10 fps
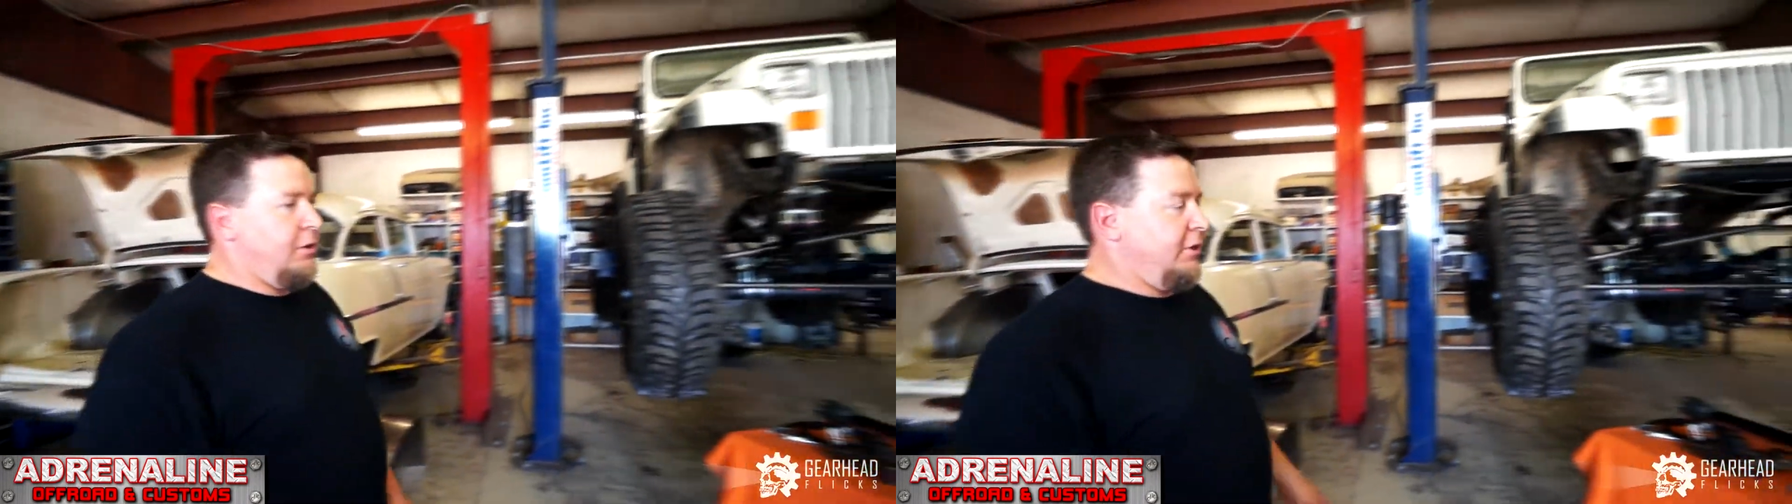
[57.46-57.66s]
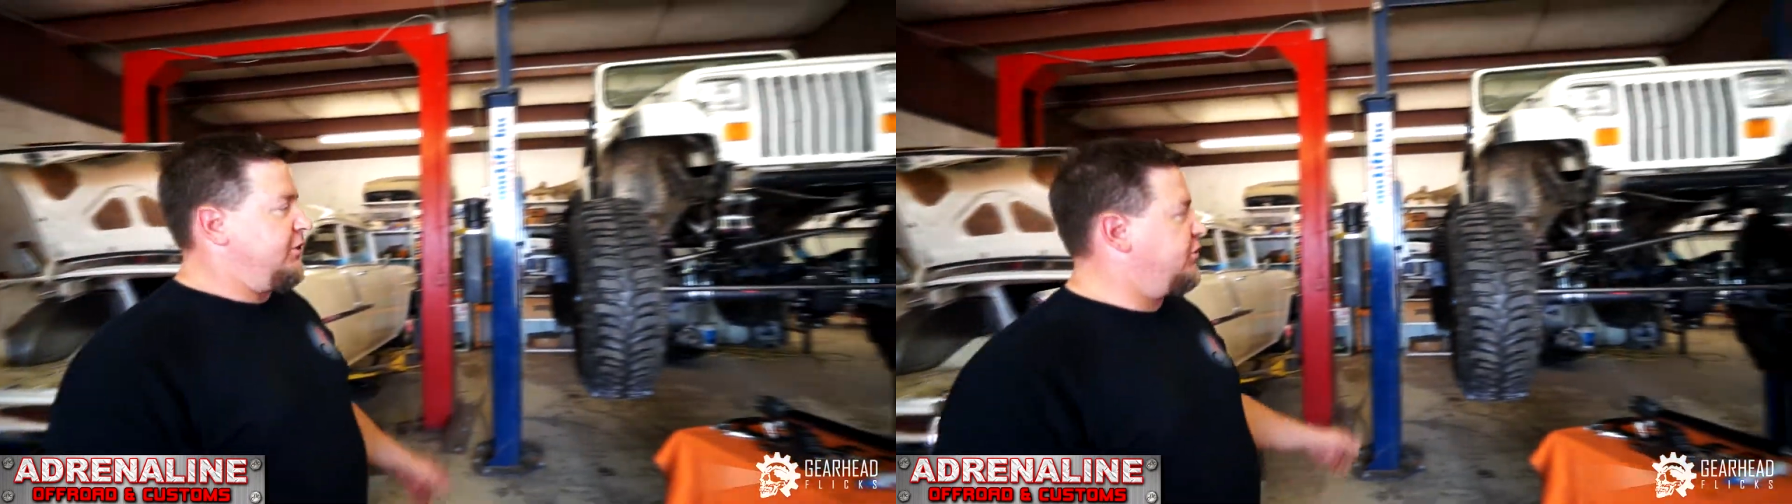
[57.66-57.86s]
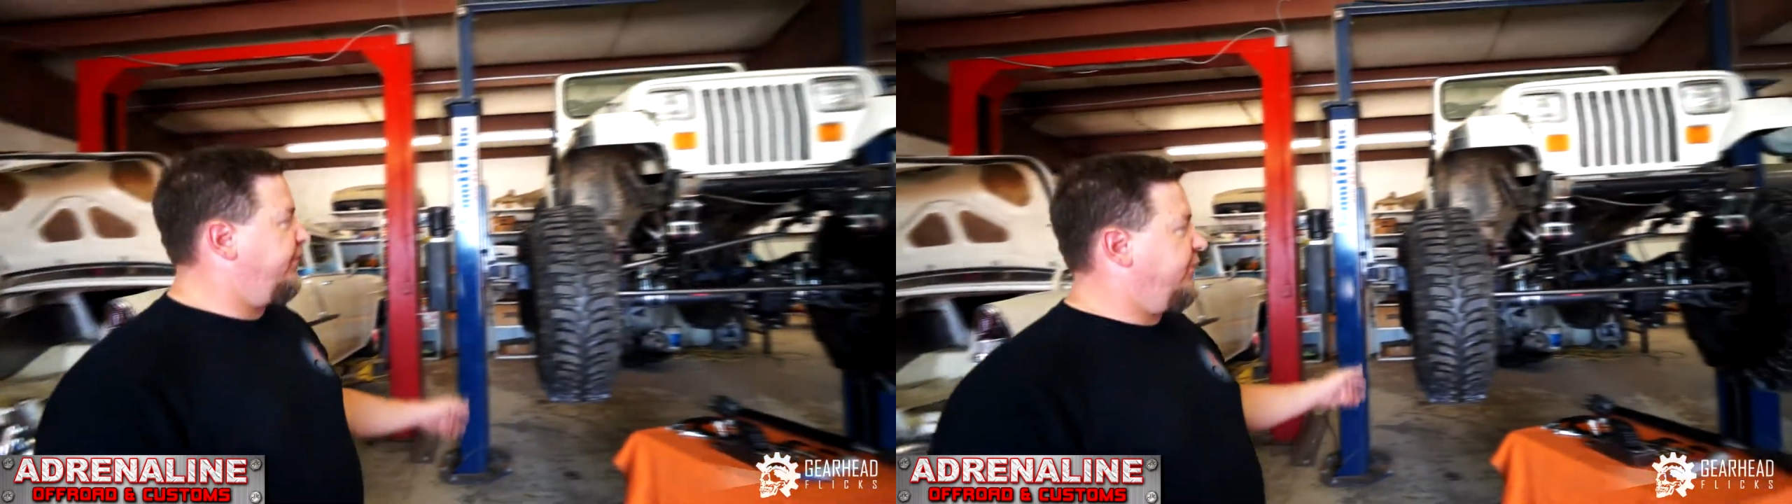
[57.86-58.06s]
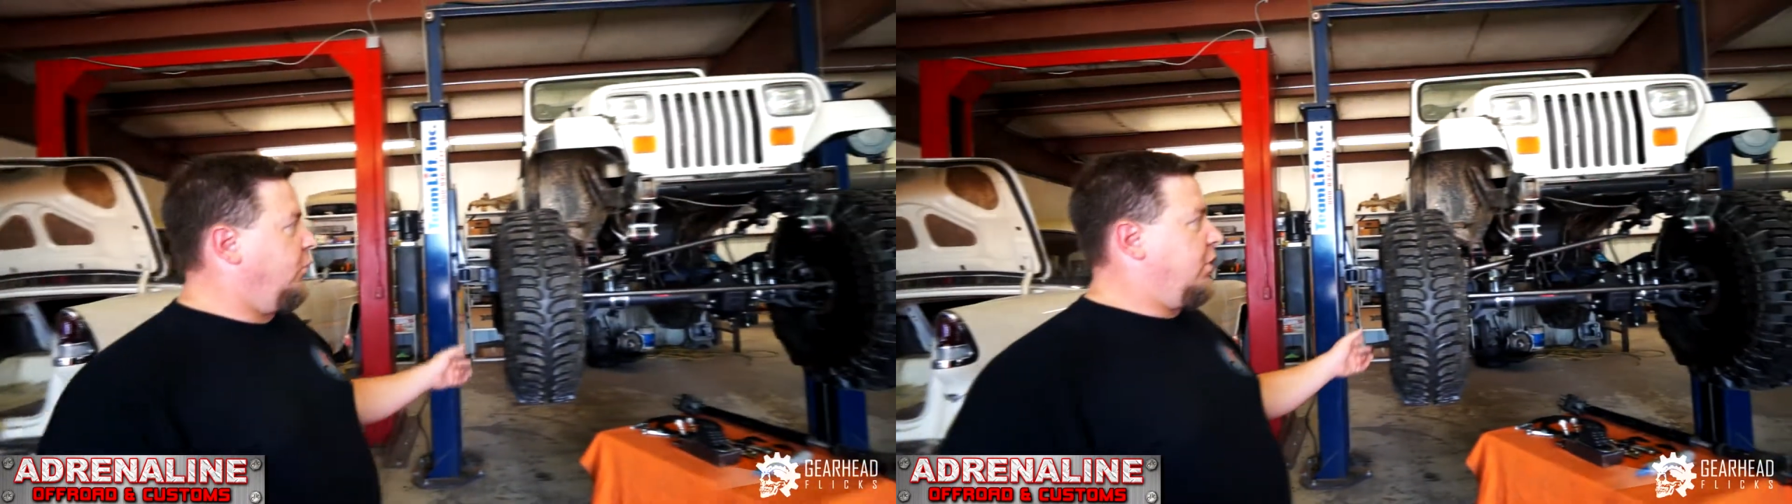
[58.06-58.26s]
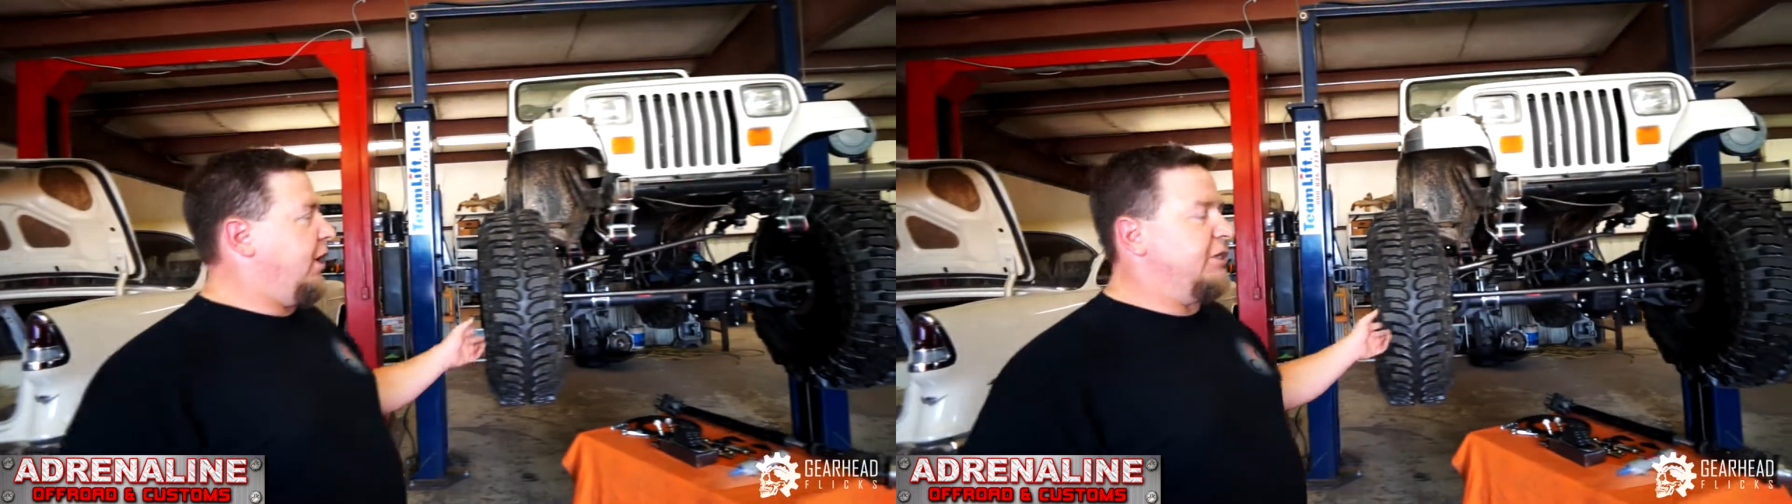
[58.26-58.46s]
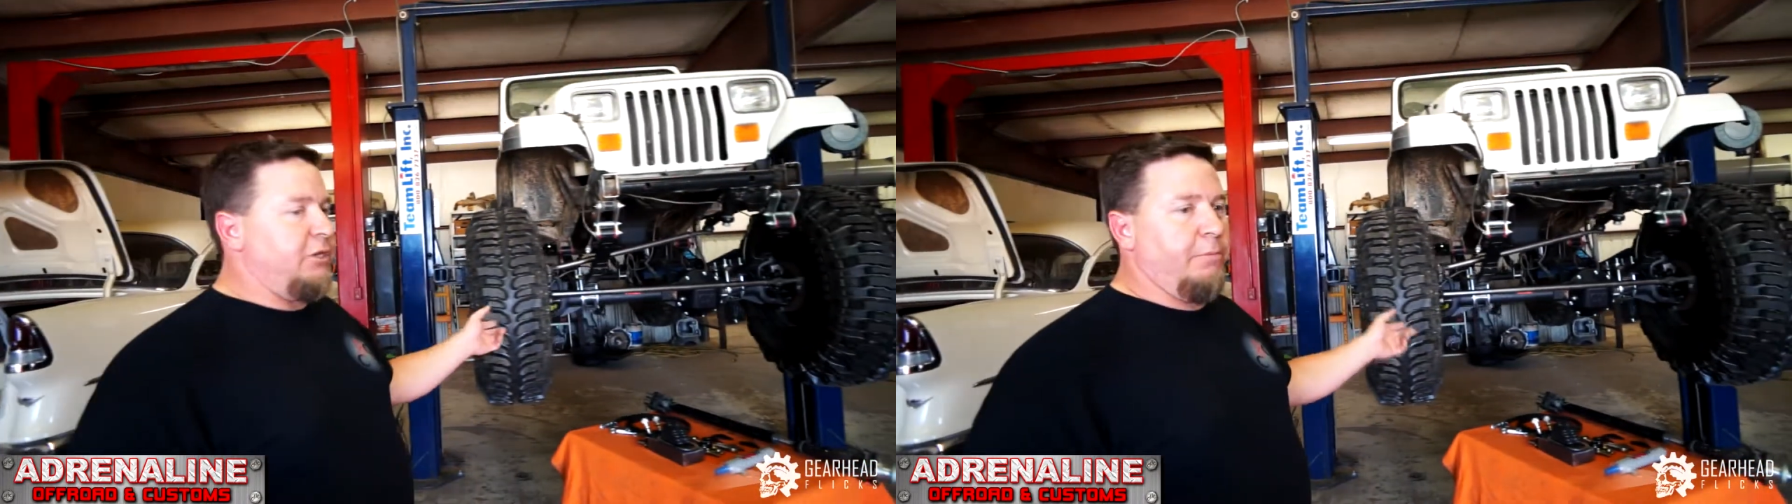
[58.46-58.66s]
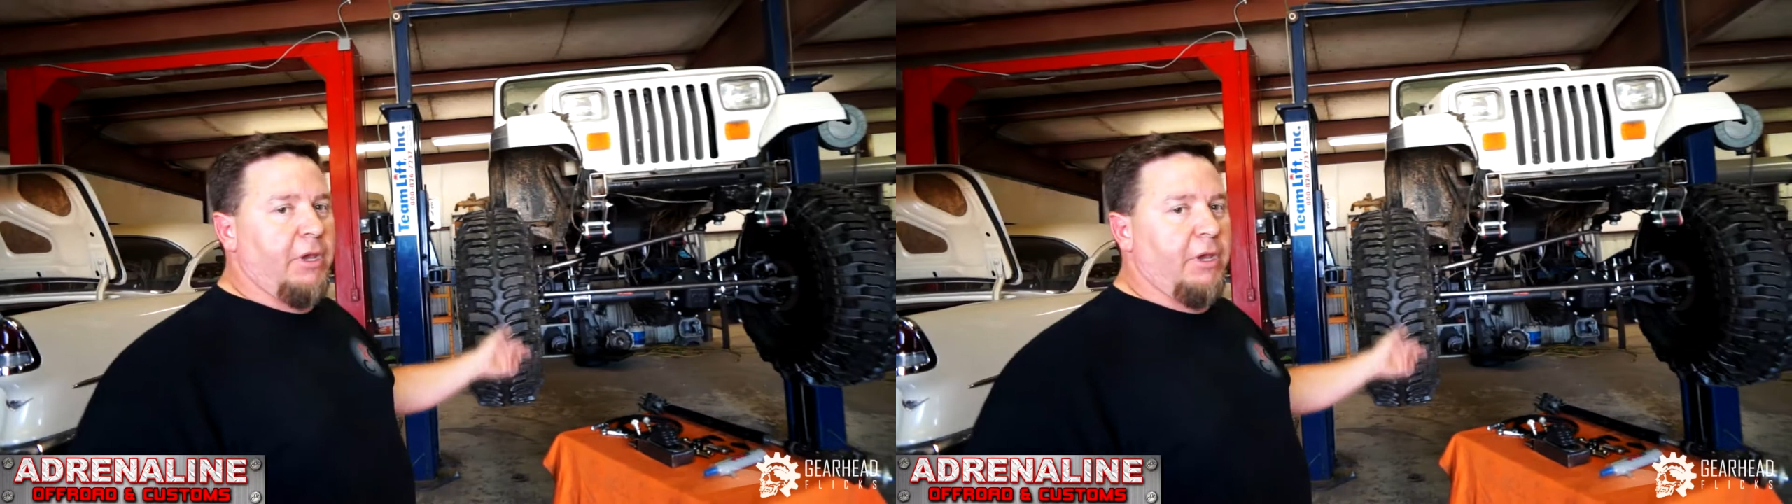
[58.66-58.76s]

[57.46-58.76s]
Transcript: This is a full custom